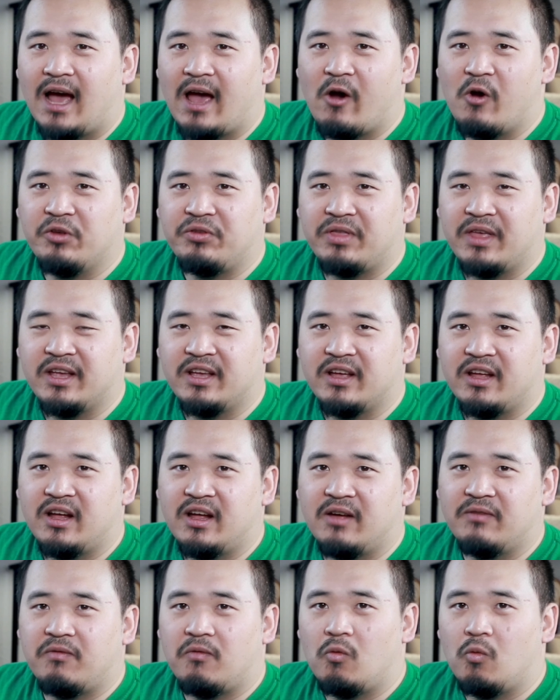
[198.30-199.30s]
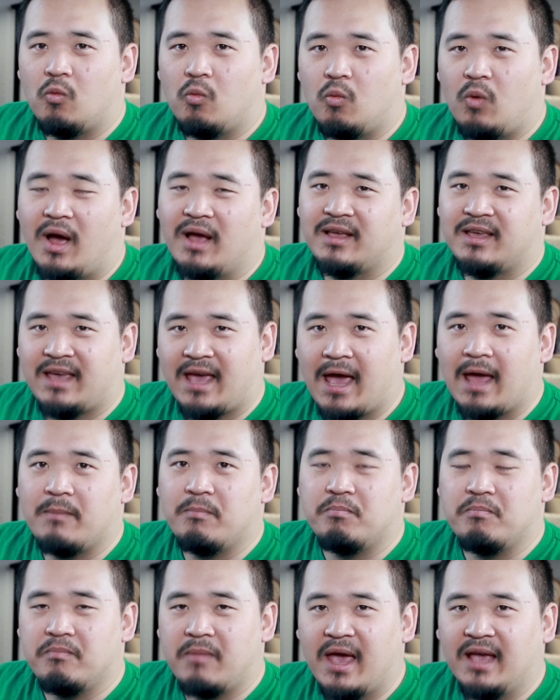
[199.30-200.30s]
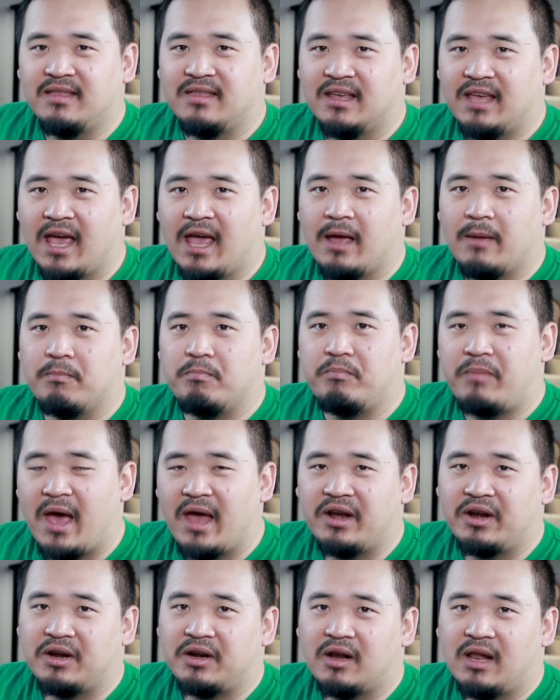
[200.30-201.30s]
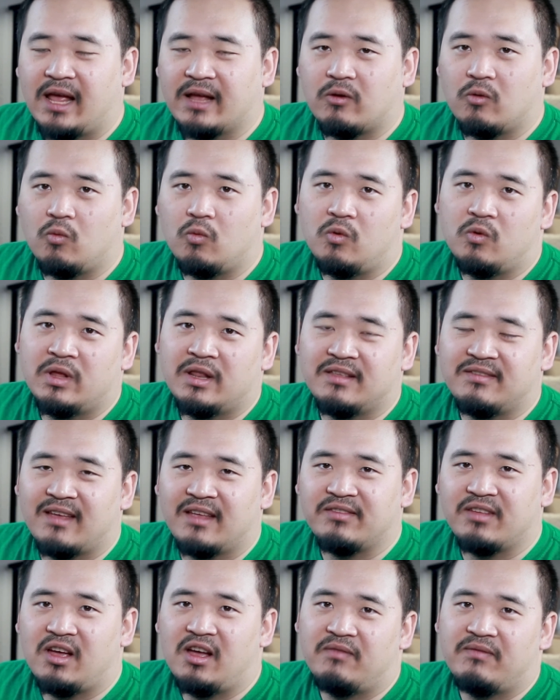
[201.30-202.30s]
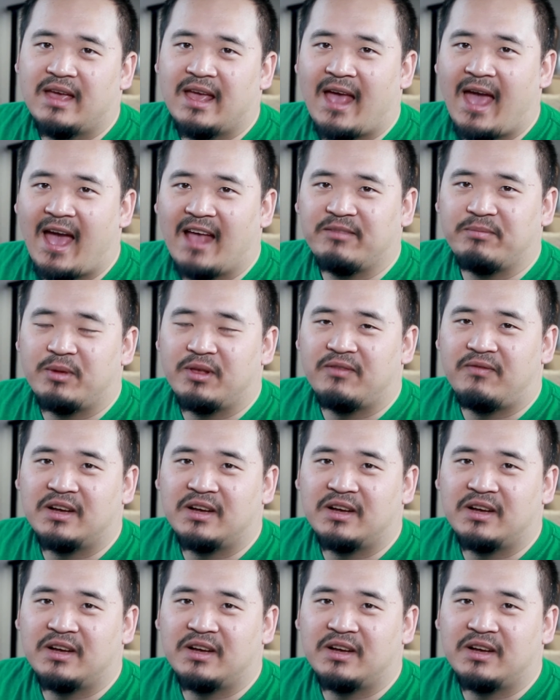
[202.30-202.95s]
I always think of what can make the game better, like in the sense of enhancement,